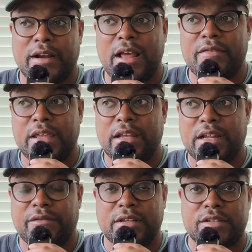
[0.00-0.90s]
And then
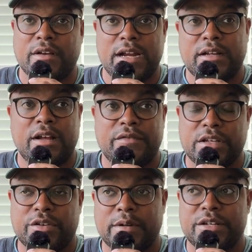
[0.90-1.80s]
if it's great enough, then
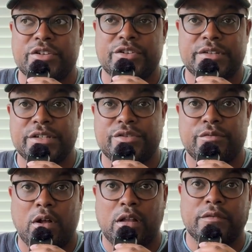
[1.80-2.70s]
you would introduce it
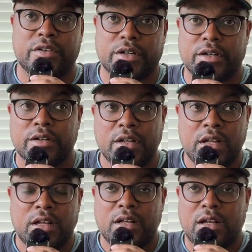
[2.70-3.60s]
to all of your
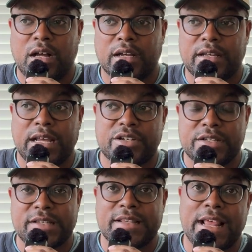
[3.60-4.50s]

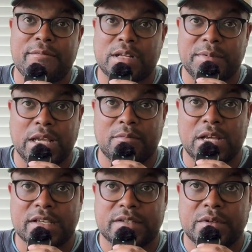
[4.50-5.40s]
connections, and they would become
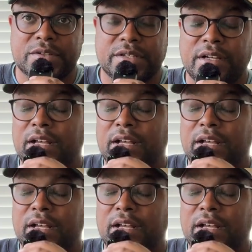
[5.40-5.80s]
customers.